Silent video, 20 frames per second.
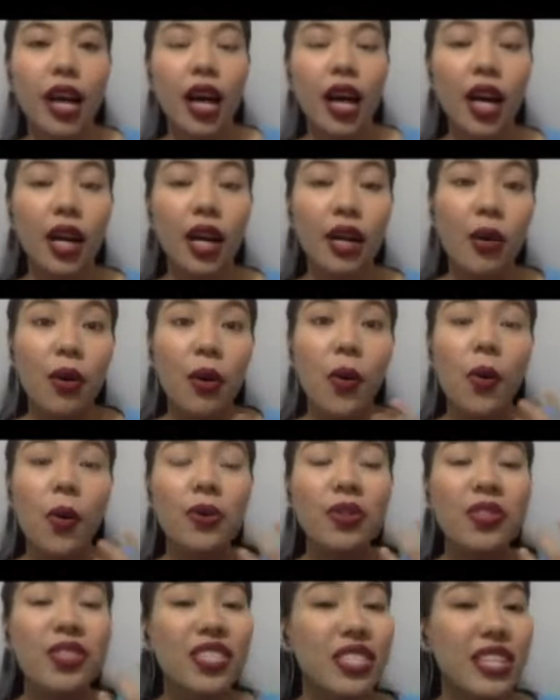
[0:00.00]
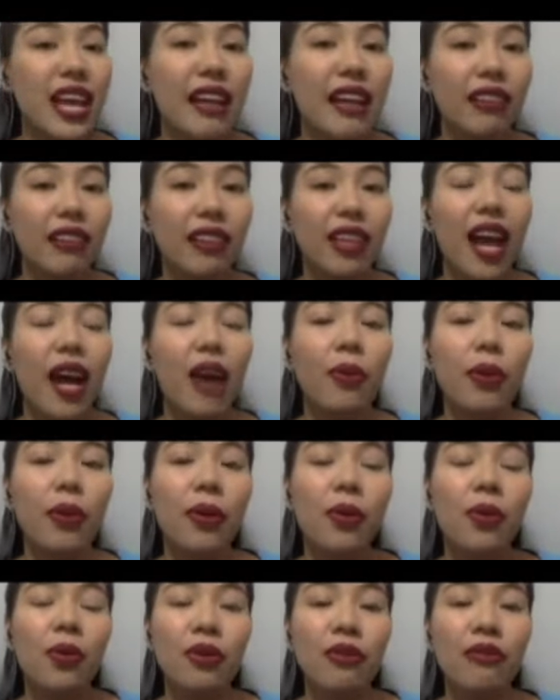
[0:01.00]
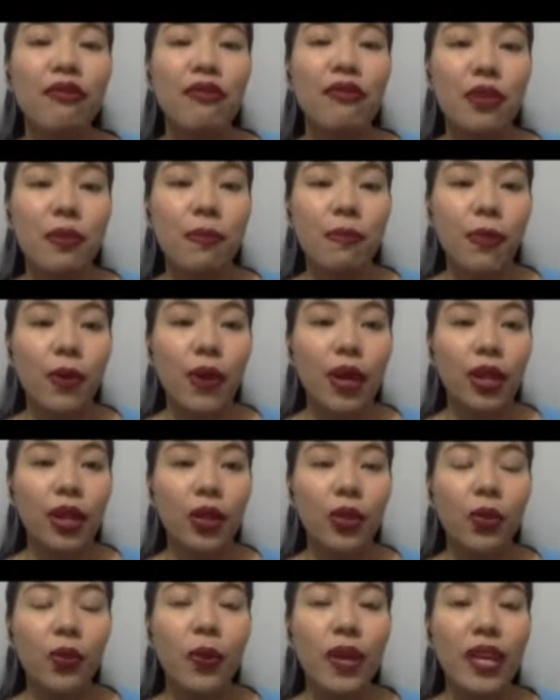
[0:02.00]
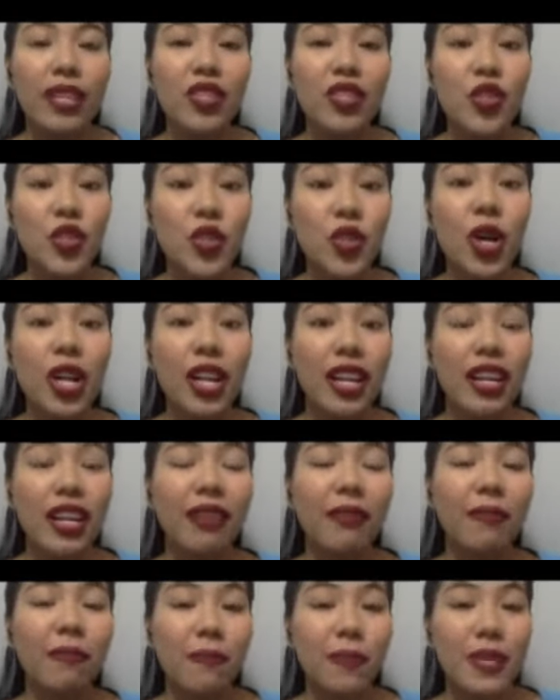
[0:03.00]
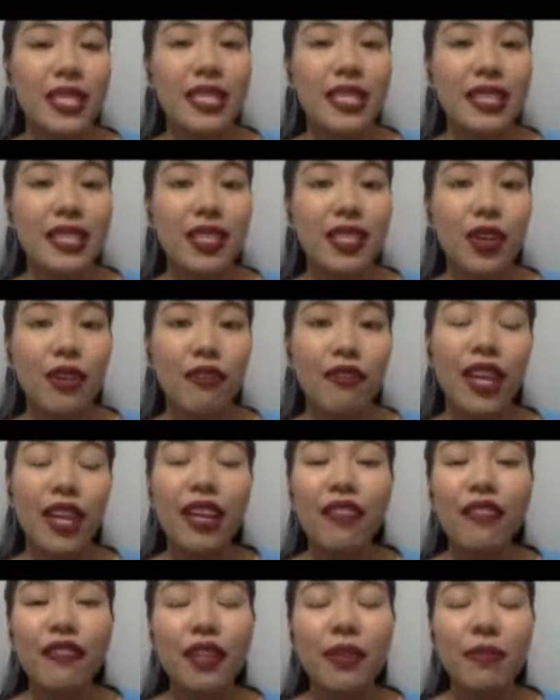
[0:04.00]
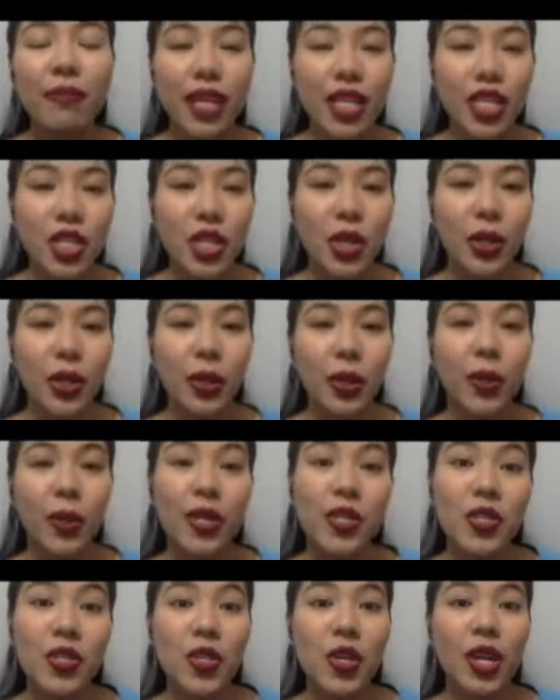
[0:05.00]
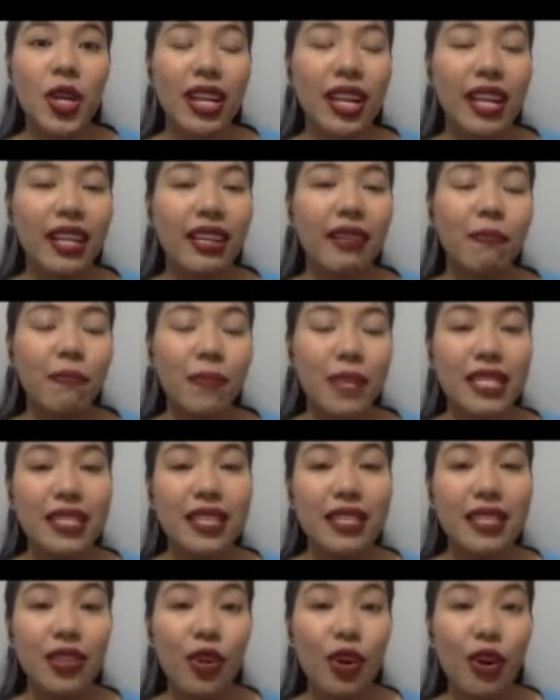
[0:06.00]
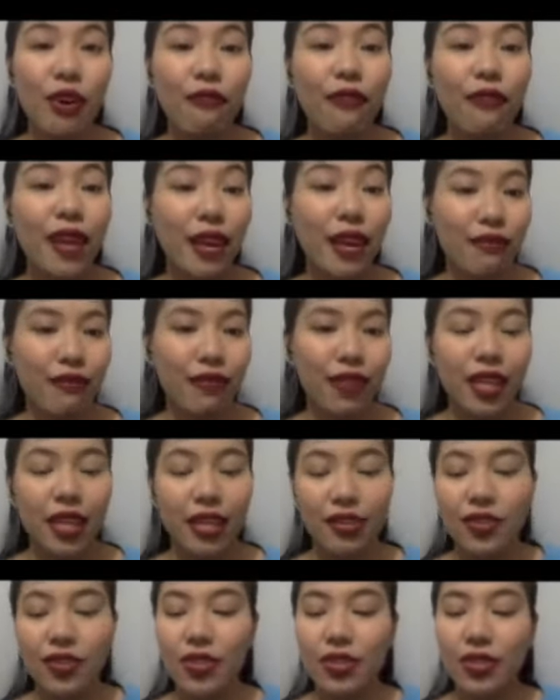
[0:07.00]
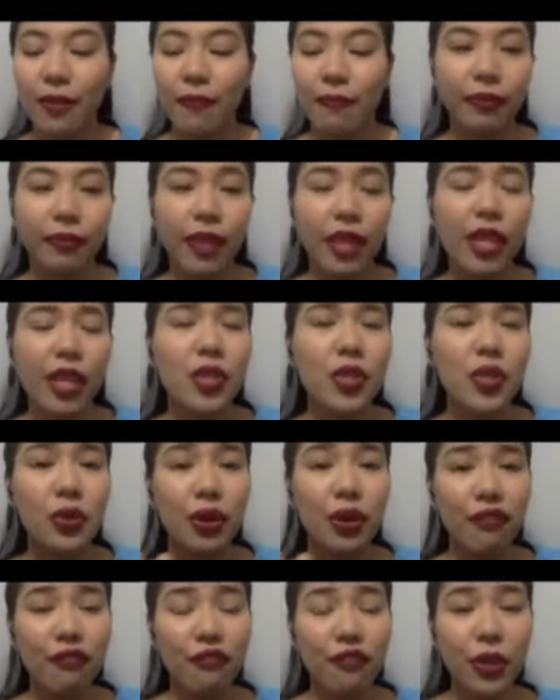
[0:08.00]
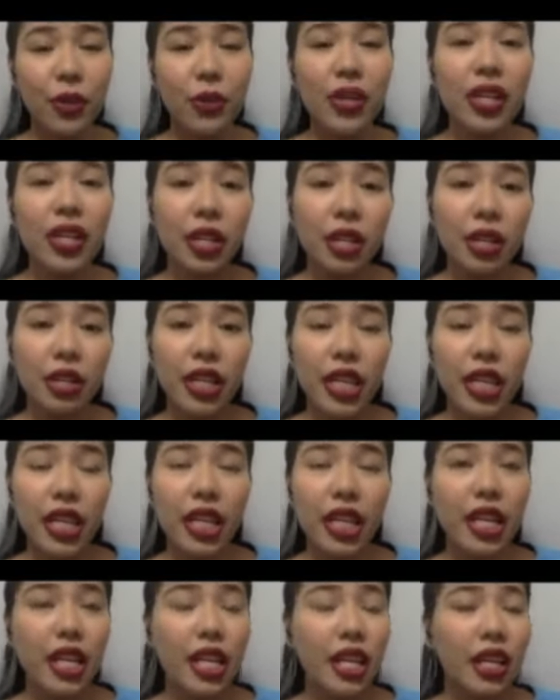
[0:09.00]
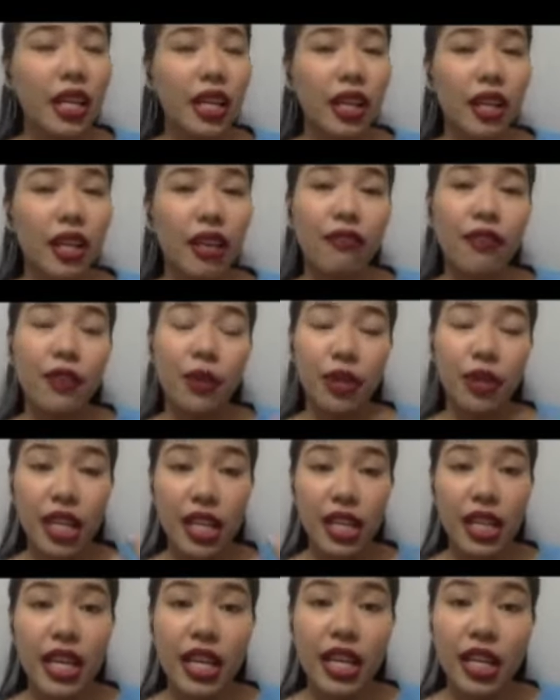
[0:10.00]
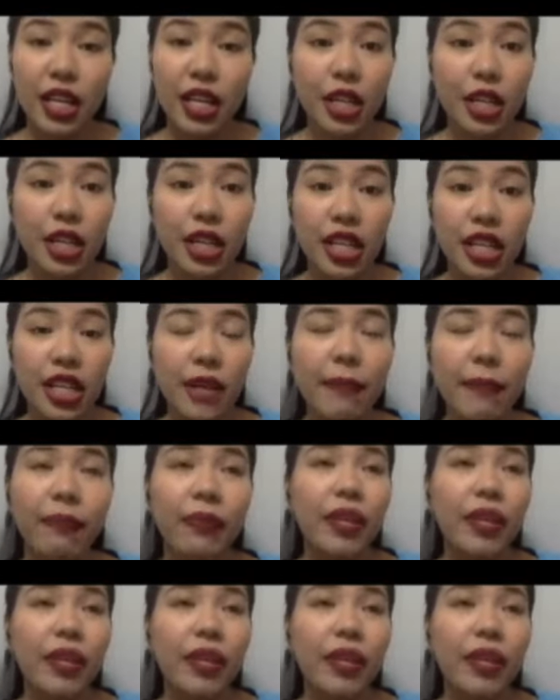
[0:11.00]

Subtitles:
our own stand, our own viewpoint with solid pieces of information or solid pieces of evidence. So if you agree, if you really agree,